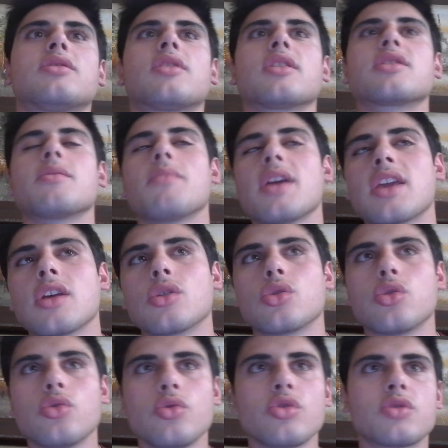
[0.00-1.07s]
does it make it
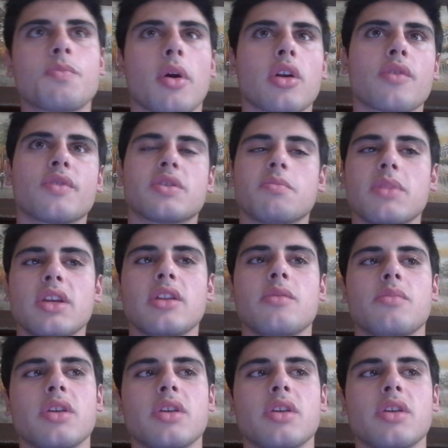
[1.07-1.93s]
lose part of its meaning